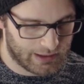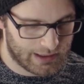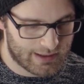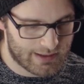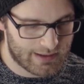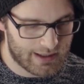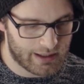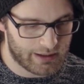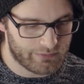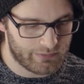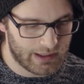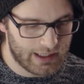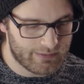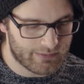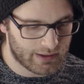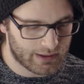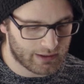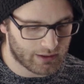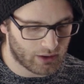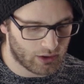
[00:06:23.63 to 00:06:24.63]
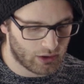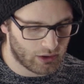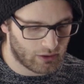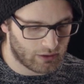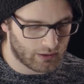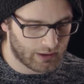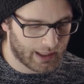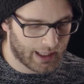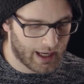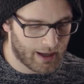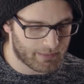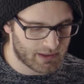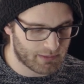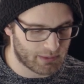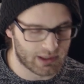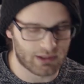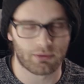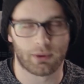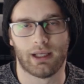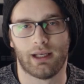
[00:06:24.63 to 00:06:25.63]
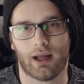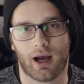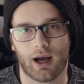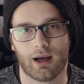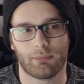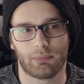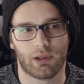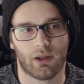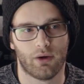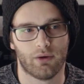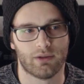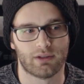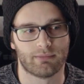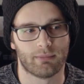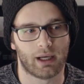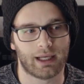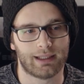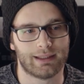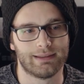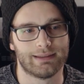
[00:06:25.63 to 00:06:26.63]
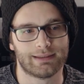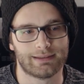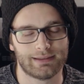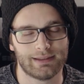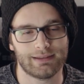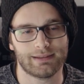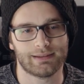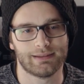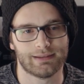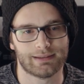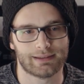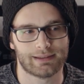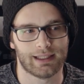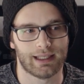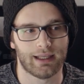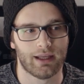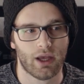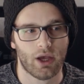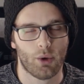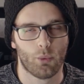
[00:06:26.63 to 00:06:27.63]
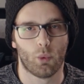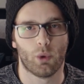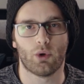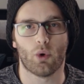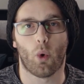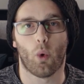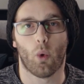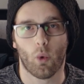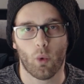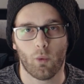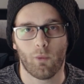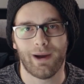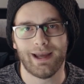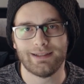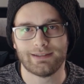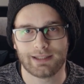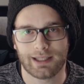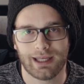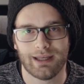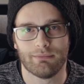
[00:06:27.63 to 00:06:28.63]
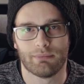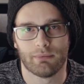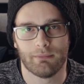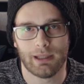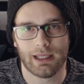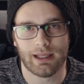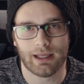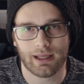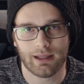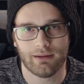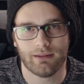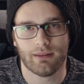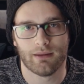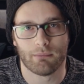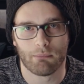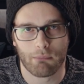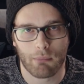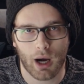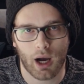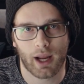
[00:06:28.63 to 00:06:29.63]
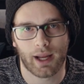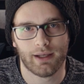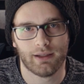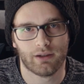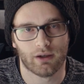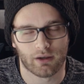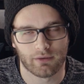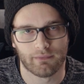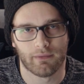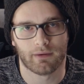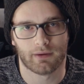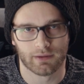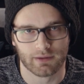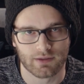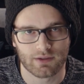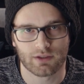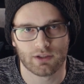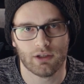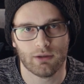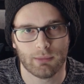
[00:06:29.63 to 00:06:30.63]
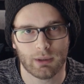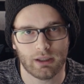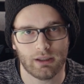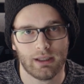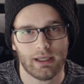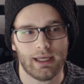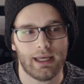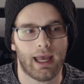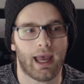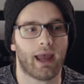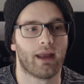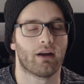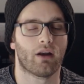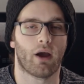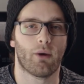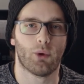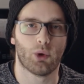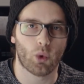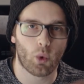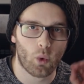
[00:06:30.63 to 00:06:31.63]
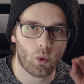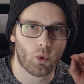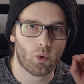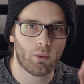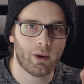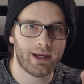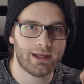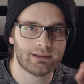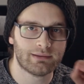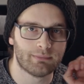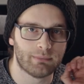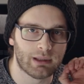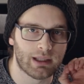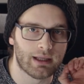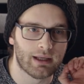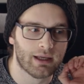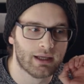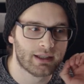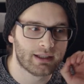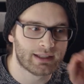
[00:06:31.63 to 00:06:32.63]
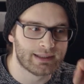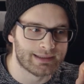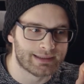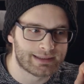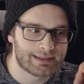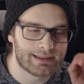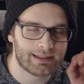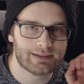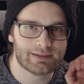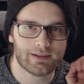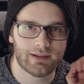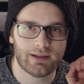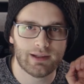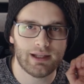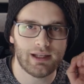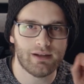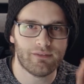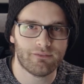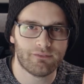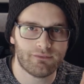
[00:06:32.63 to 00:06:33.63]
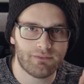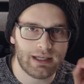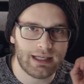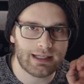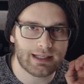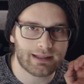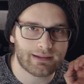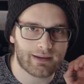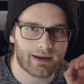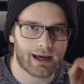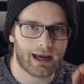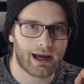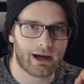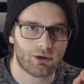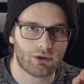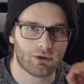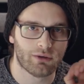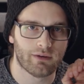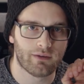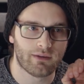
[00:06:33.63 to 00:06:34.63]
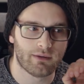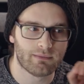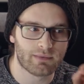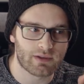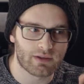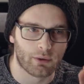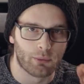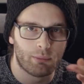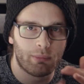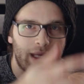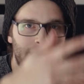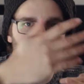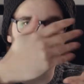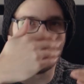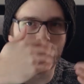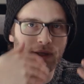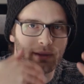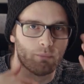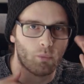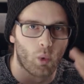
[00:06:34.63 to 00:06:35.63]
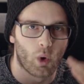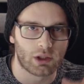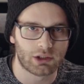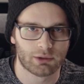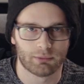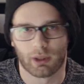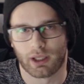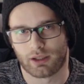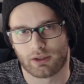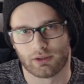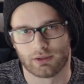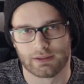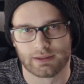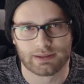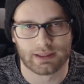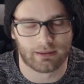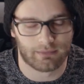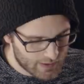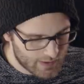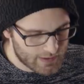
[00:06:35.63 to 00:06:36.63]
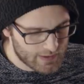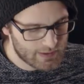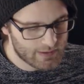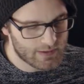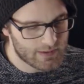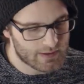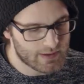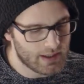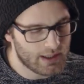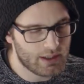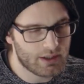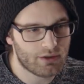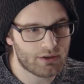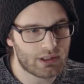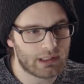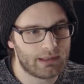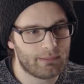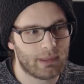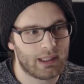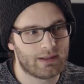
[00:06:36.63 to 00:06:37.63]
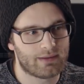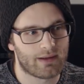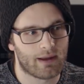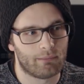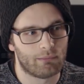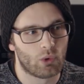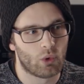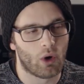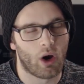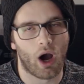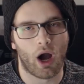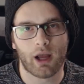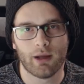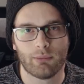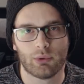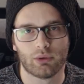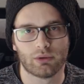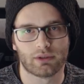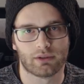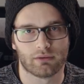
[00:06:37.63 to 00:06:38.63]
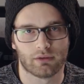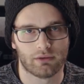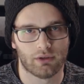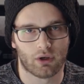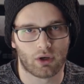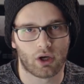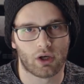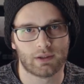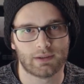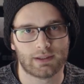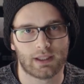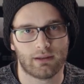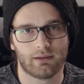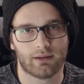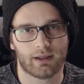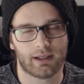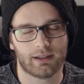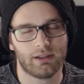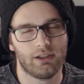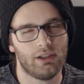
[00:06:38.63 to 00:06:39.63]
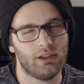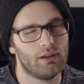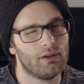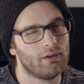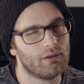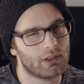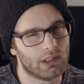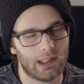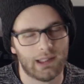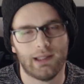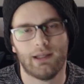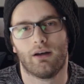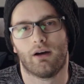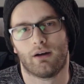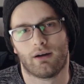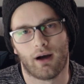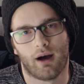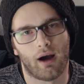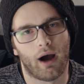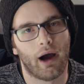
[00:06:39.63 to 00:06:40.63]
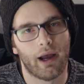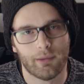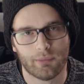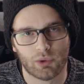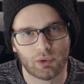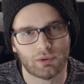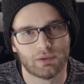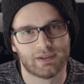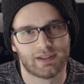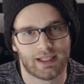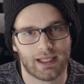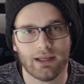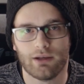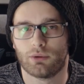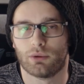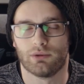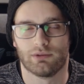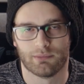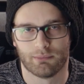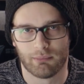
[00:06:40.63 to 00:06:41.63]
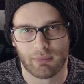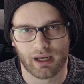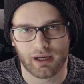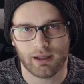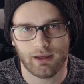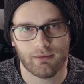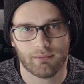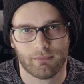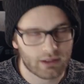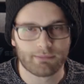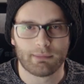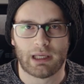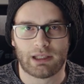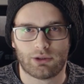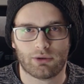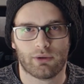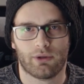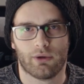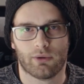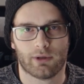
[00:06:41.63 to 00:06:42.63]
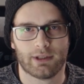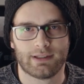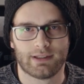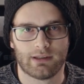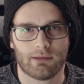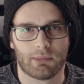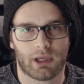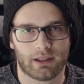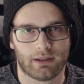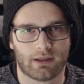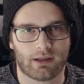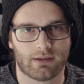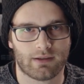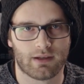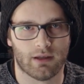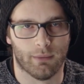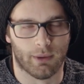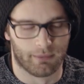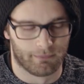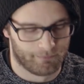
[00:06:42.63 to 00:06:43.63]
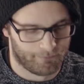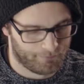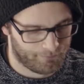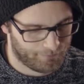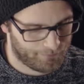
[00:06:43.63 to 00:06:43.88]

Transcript: Instead of leaving long gaps between uploads, my consistency would always keep me in the mind of the consumer and I would always be consistently feeding that algorithm so people can watch my content. Consistency usually means that more eyeballs are on your content and usually eyeballs equals money. Just make sure you're always in the mind of the consumer.